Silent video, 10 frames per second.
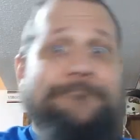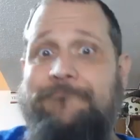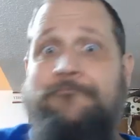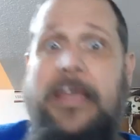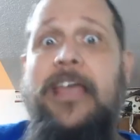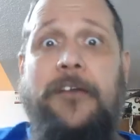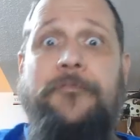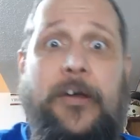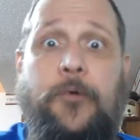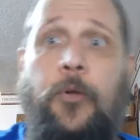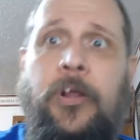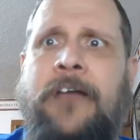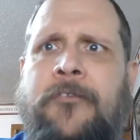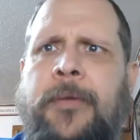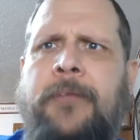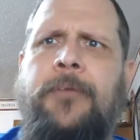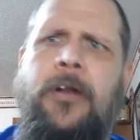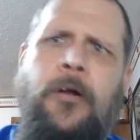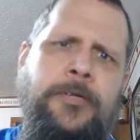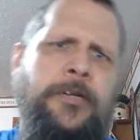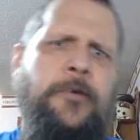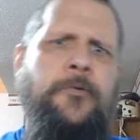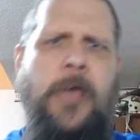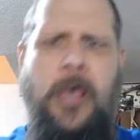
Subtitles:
be a federal government, but also